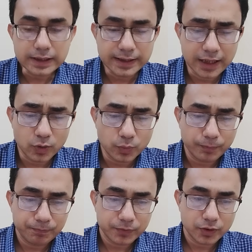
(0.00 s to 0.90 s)

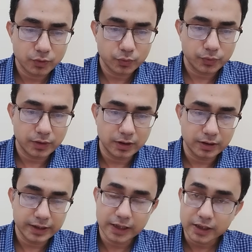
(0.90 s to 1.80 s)
Now,
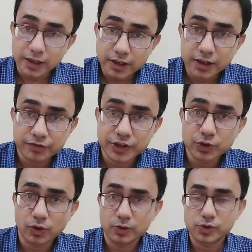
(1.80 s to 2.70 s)
in an earlier
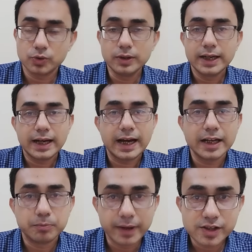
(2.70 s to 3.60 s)
video also, I
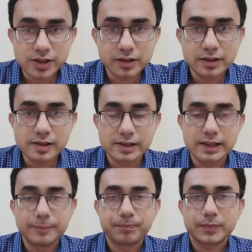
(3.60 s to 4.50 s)
had mentioned this
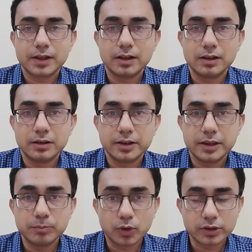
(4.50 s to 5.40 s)

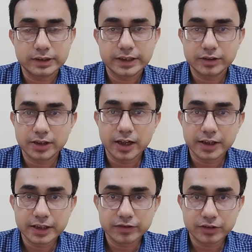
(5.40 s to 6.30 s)
important thing
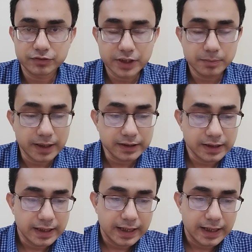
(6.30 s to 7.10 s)
regarding giving feedback,